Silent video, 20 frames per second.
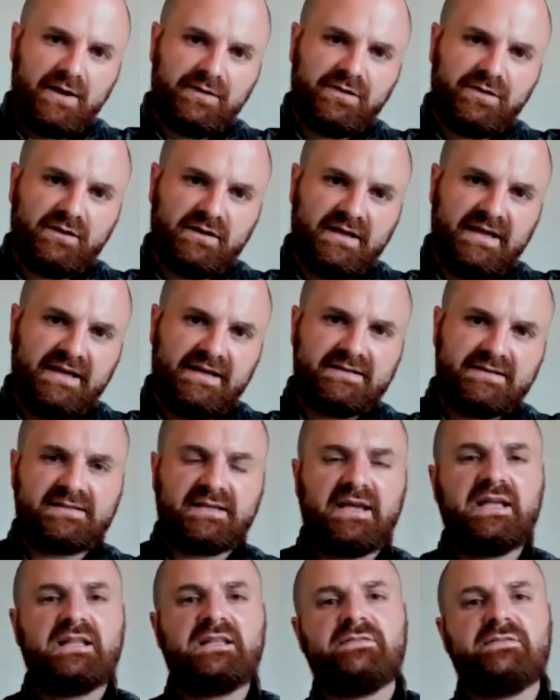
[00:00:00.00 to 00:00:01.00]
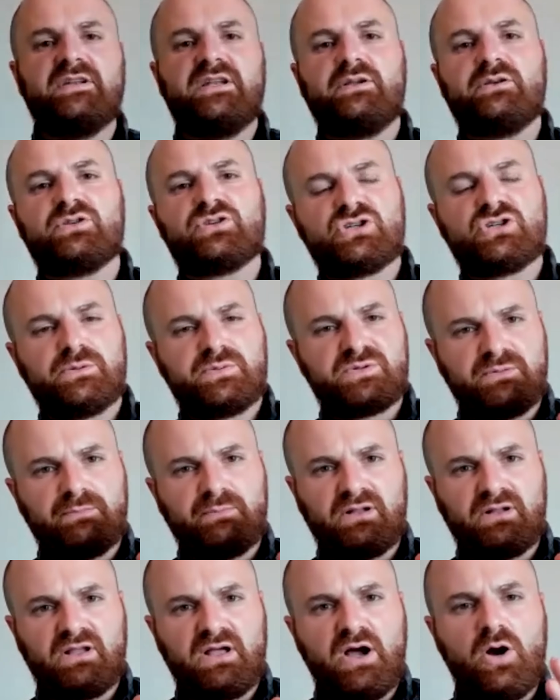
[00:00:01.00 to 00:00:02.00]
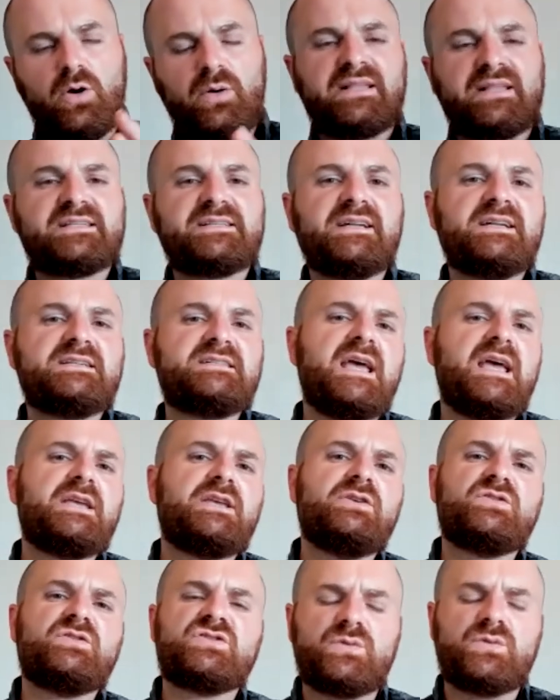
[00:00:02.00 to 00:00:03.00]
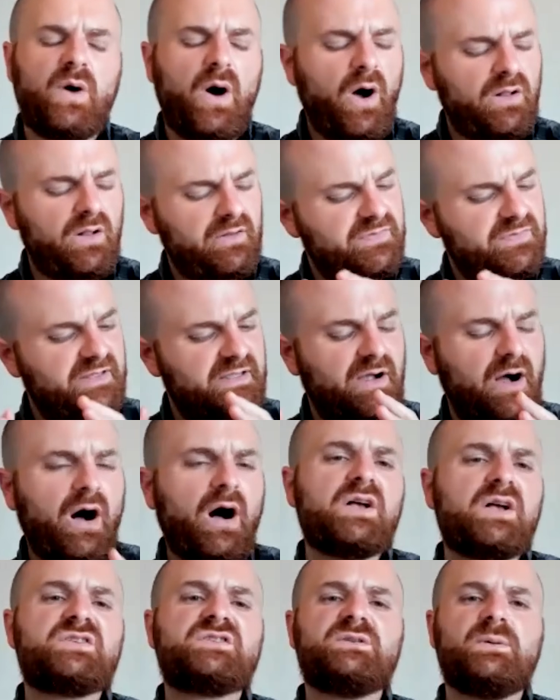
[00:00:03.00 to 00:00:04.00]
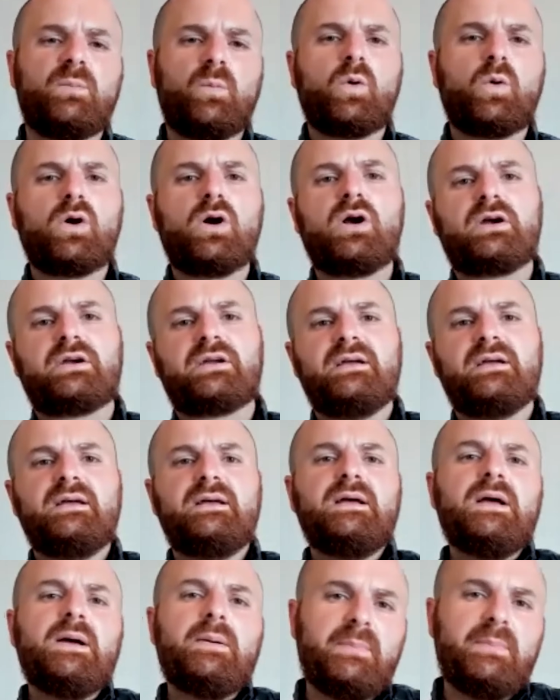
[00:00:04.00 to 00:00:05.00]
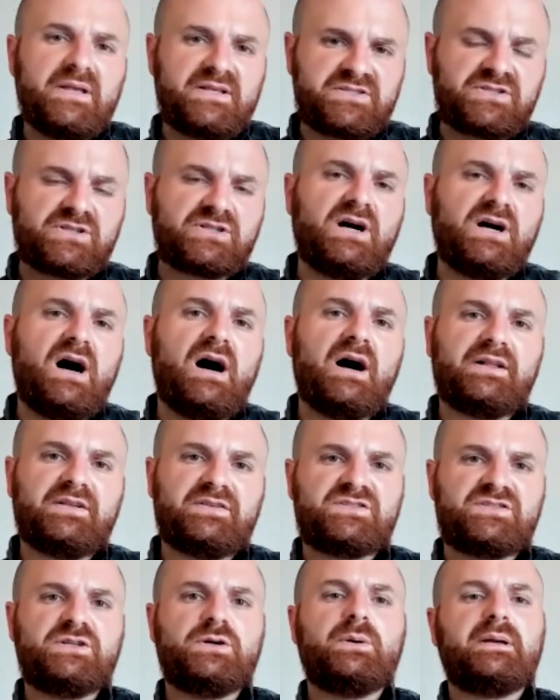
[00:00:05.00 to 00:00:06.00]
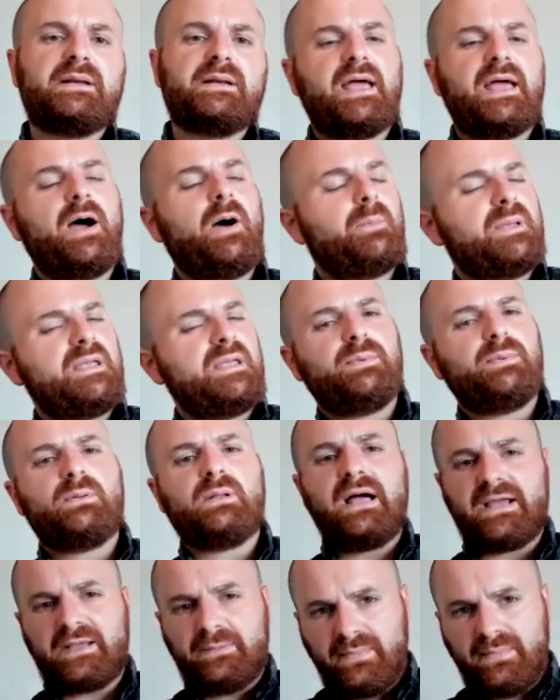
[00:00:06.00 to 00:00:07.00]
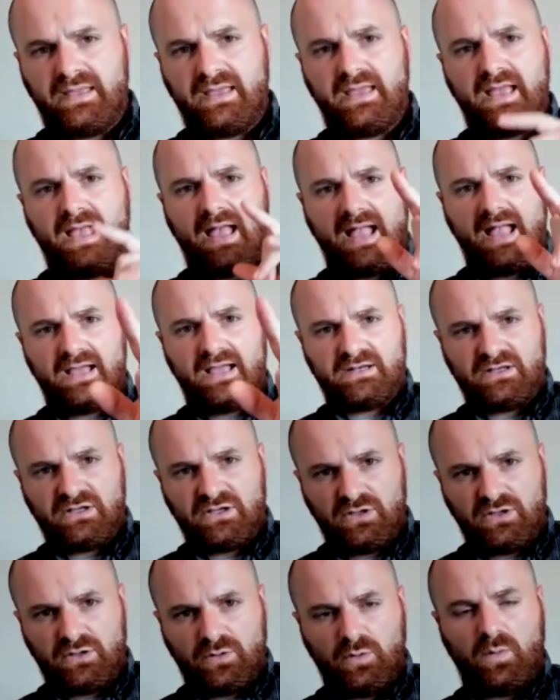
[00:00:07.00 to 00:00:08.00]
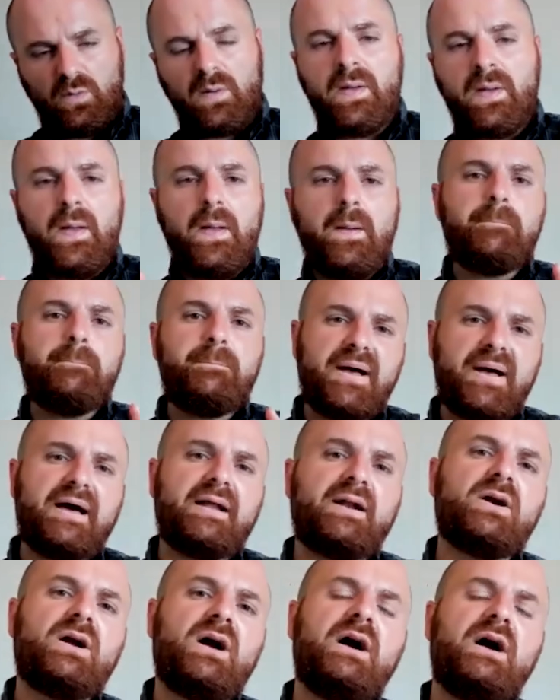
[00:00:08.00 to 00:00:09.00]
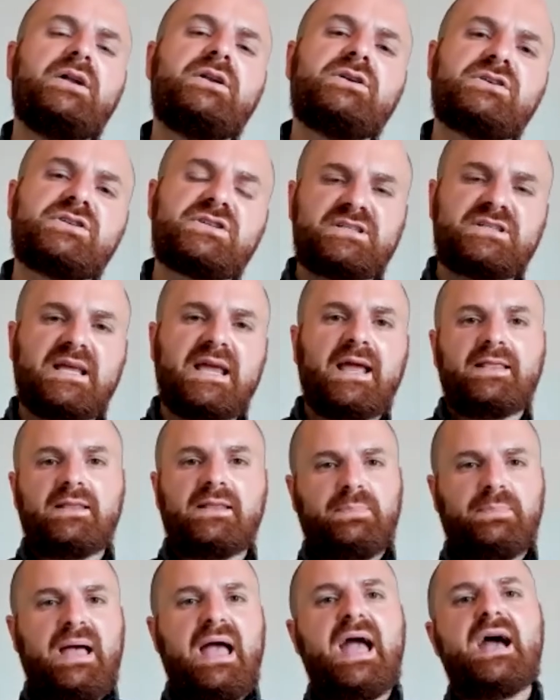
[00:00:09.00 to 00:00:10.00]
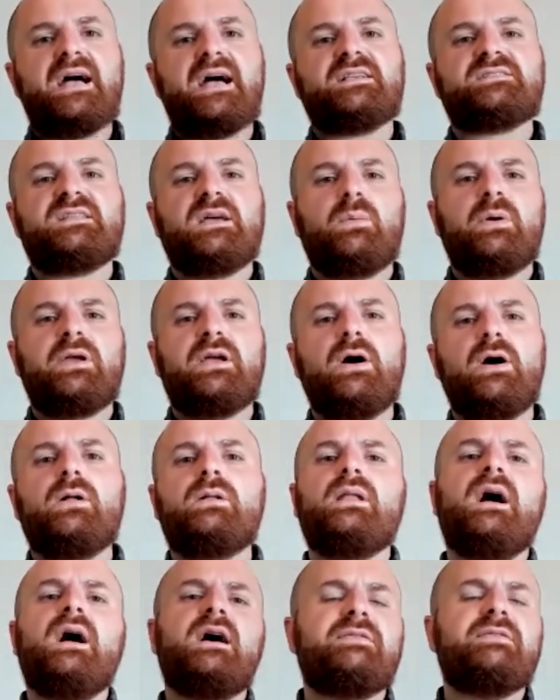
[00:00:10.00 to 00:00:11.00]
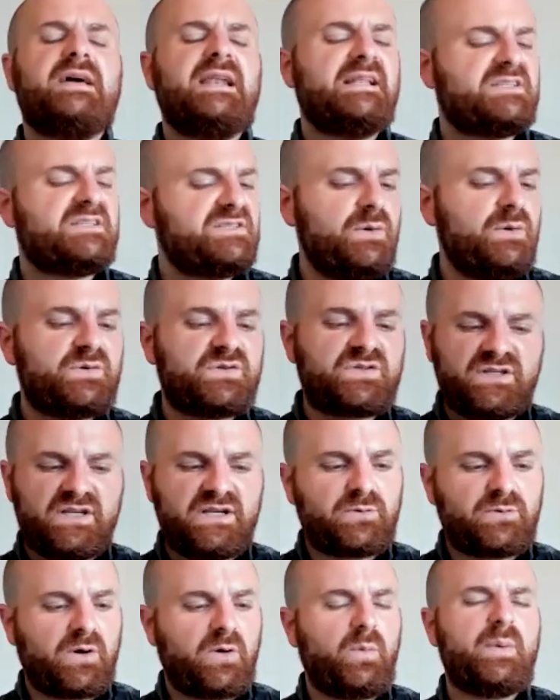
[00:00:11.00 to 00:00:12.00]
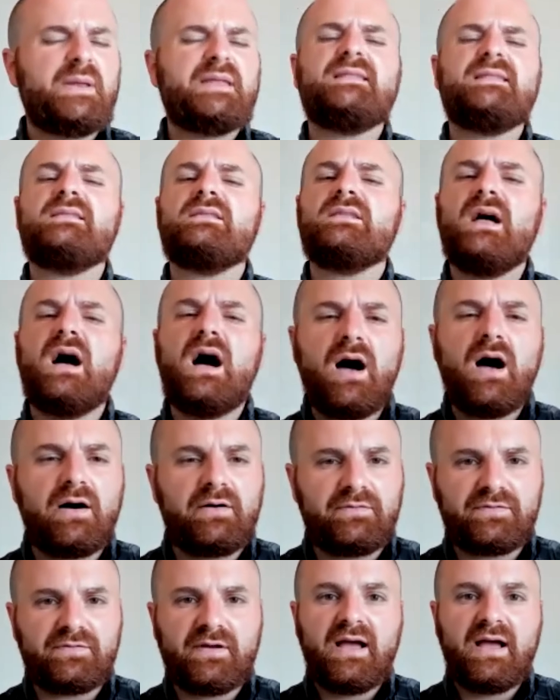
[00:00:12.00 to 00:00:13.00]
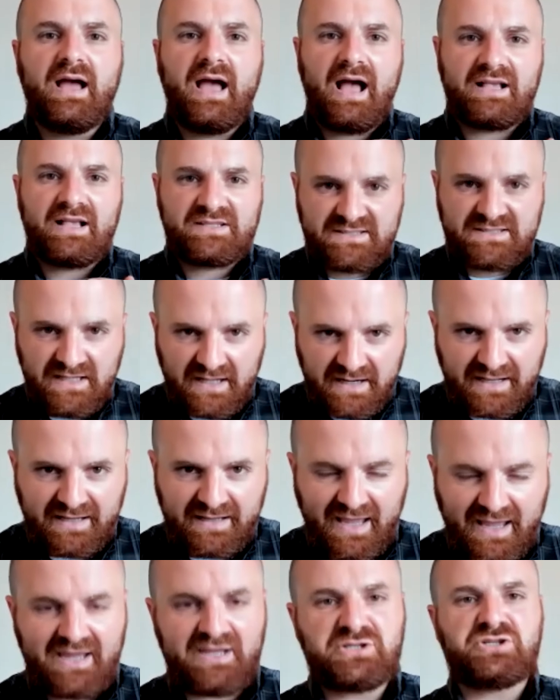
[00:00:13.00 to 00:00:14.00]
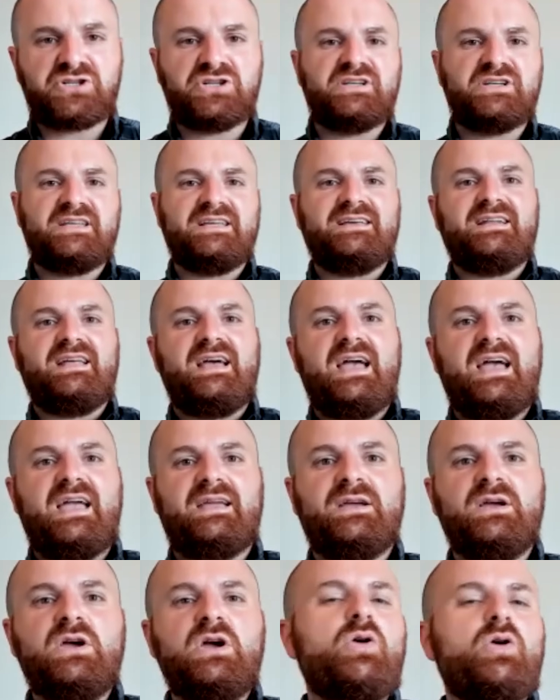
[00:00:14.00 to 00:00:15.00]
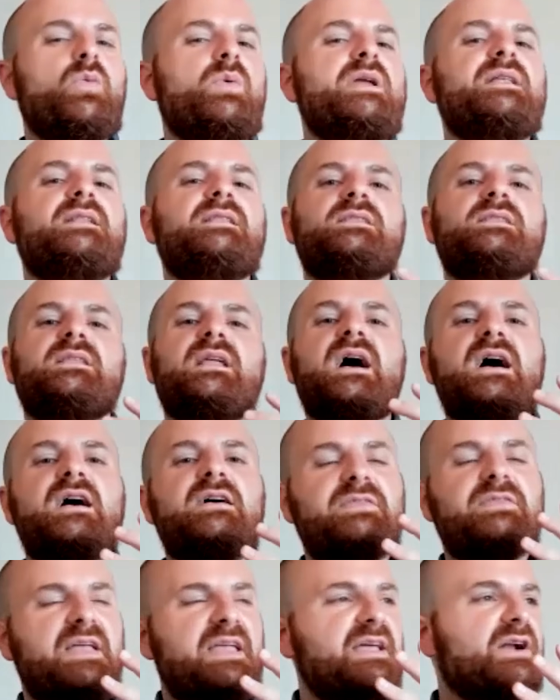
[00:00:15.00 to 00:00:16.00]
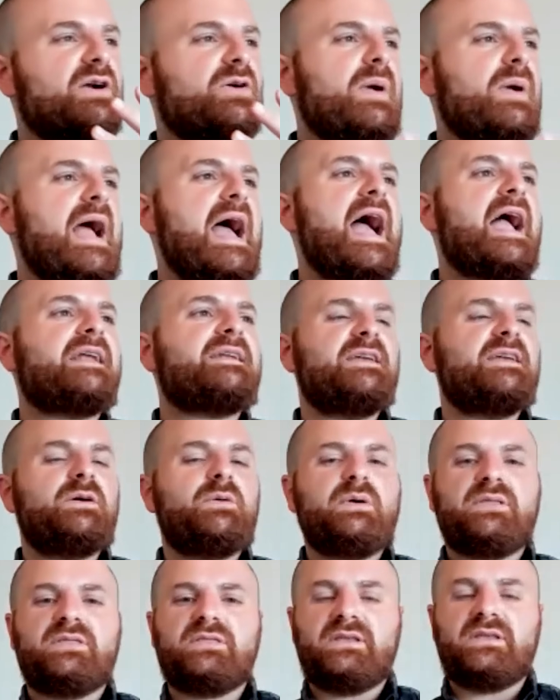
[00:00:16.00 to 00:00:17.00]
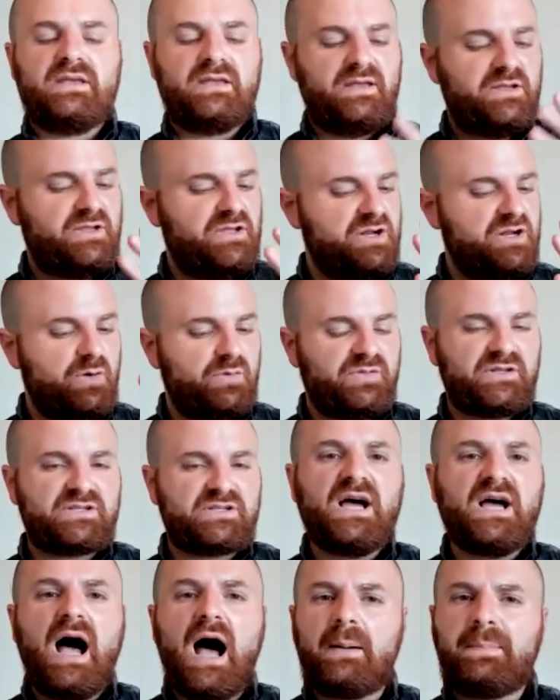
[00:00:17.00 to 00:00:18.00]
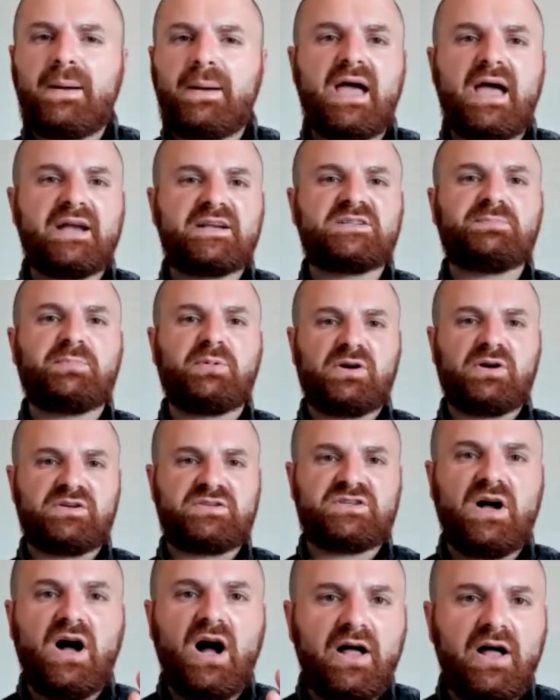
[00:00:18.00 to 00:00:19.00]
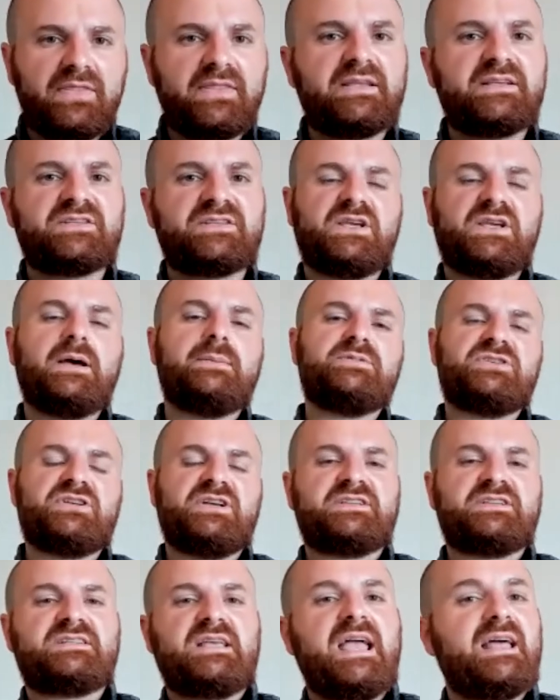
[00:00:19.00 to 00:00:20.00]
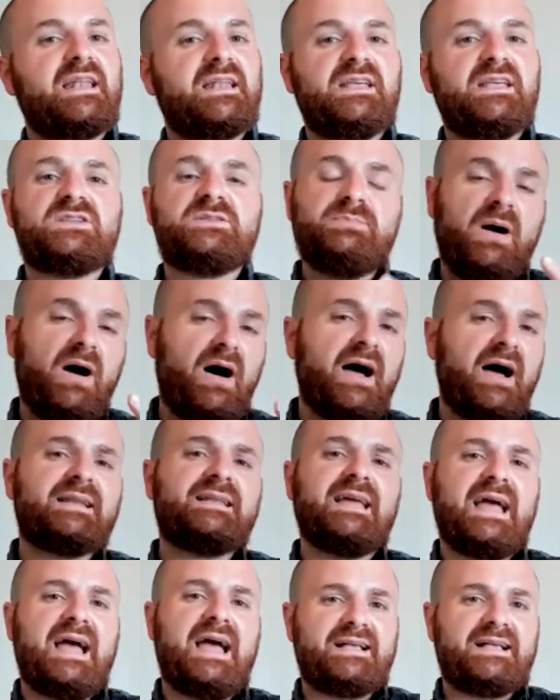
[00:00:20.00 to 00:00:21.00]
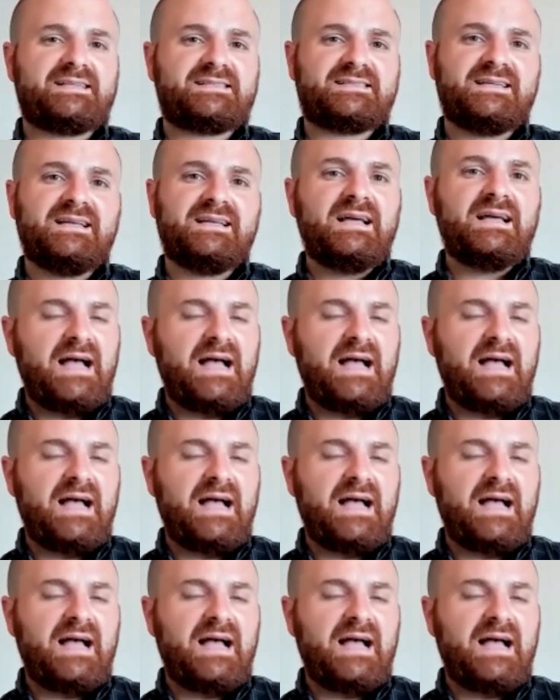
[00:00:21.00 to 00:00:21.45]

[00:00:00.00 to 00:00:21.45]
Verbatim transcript: out the links in the video description below. It's going to take you to all of the awesome work Mister Khan is doing to help people like me and you better understand the past that we all love. And it's no secret, we love studying ancient D N A. We love interacting with the, you know, the top experts on these subjects, and his podcast